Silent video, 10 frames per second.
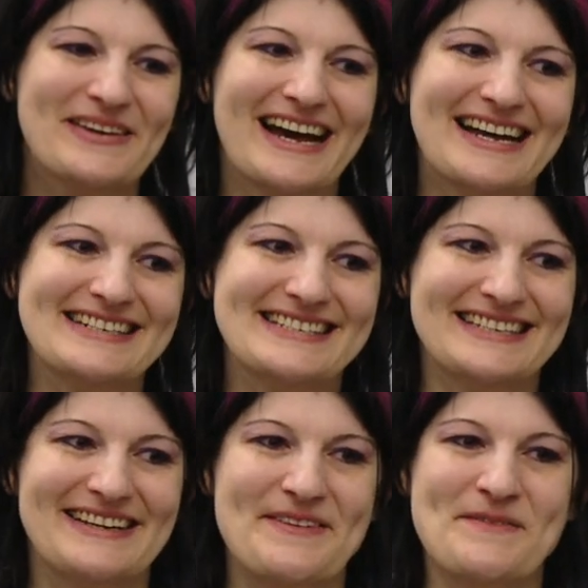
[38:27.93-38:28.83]

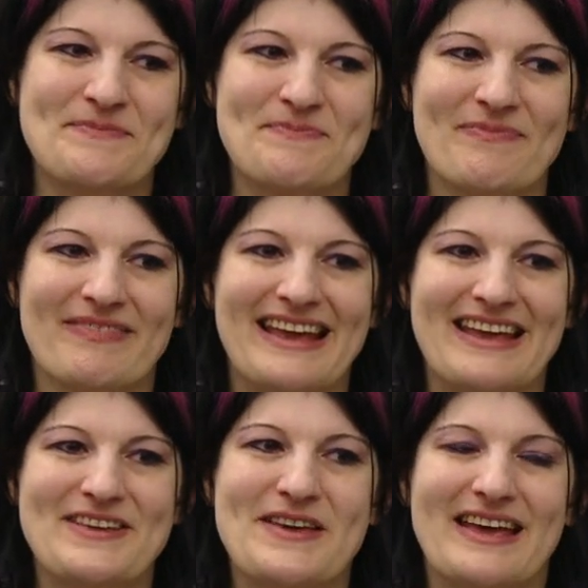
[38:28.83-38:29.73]
because
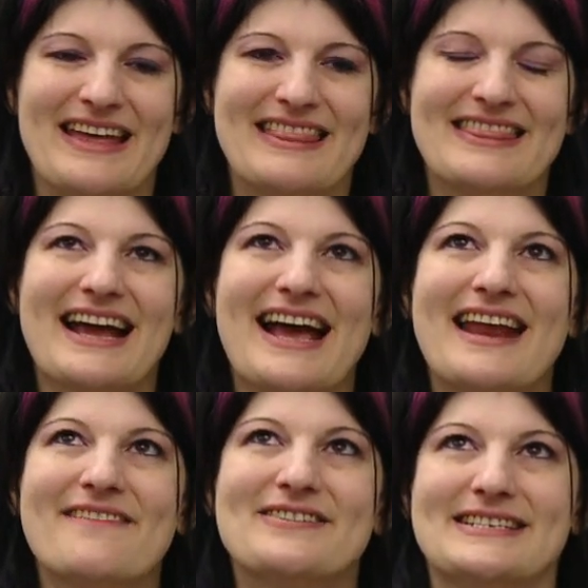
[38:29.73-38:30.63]
that
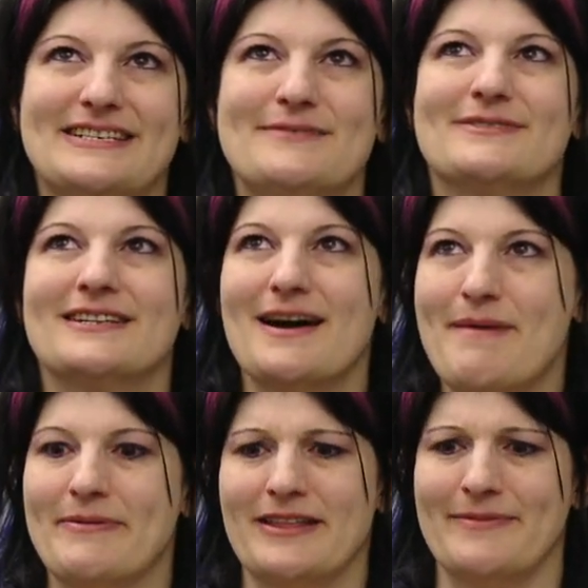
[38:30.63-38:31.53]
kind of assumes they'll come
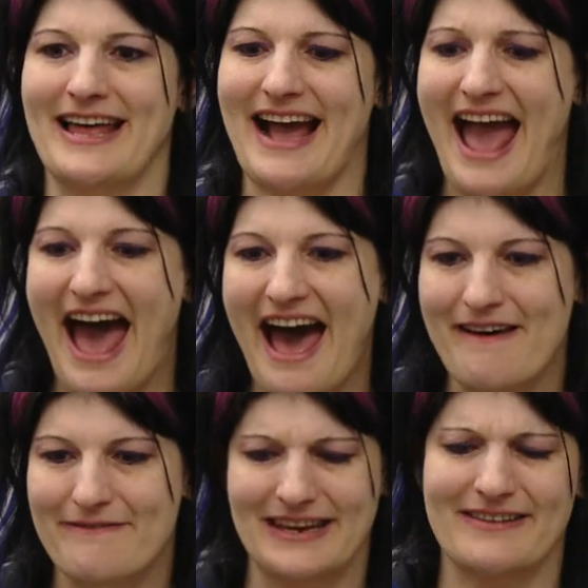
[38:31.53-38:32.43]
up and they'll be like, I
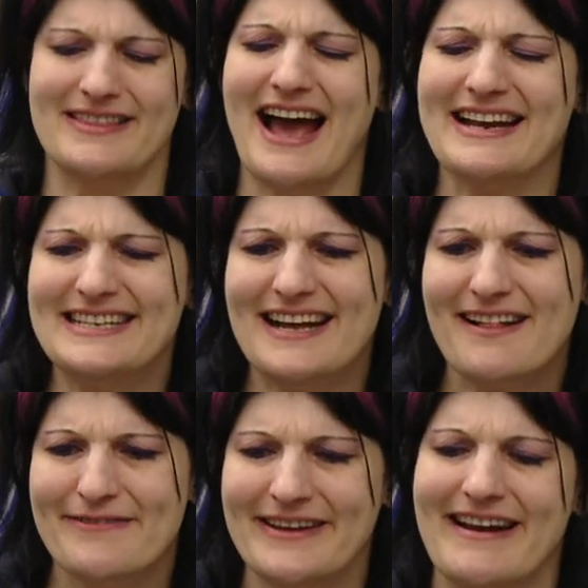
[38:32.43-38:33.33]
have, you know, the idea
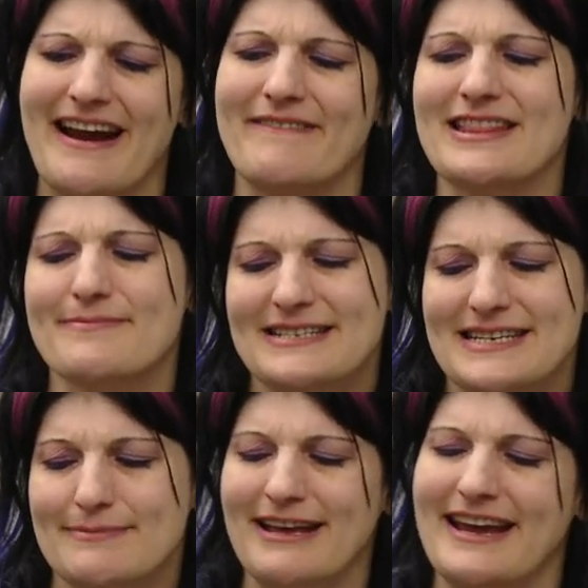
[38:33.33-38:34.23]
I'll figure out, I've got the
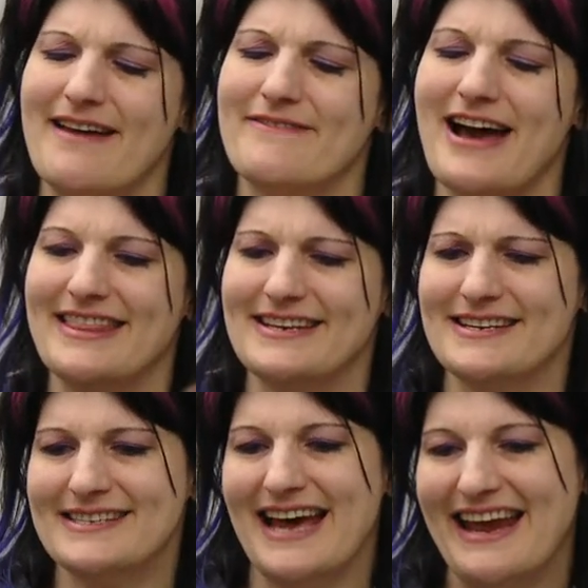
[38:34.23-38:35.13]
business plan, I've got the
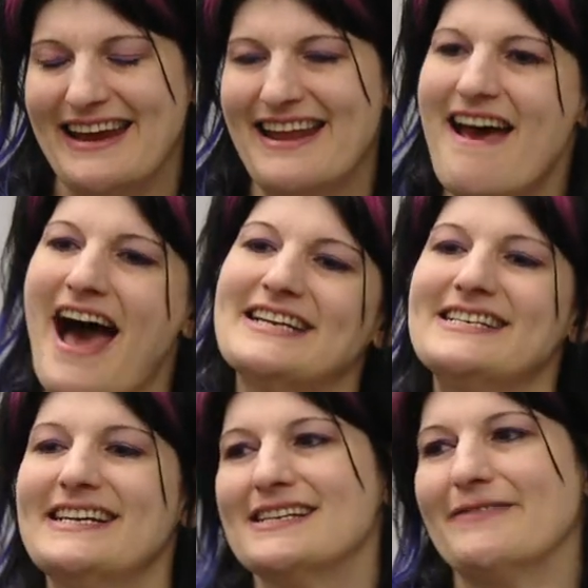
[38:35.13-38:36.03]
design, I just
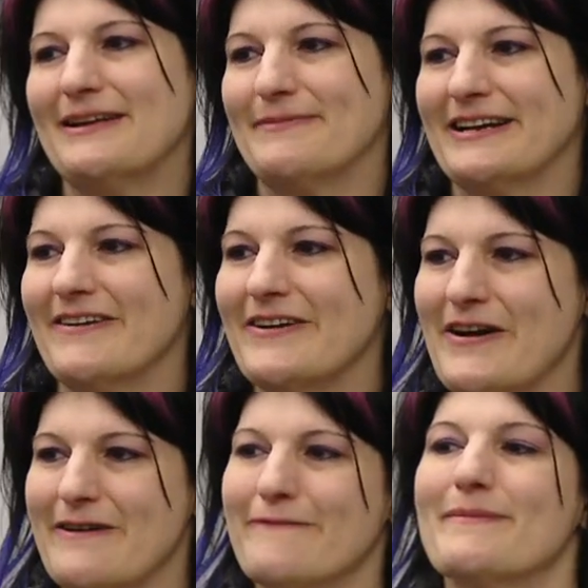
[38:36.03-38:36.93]
need a developer to go
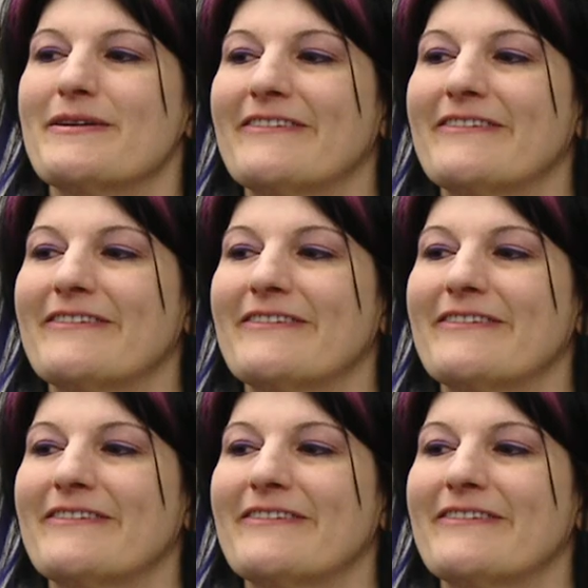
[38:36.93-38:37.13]
code it for me,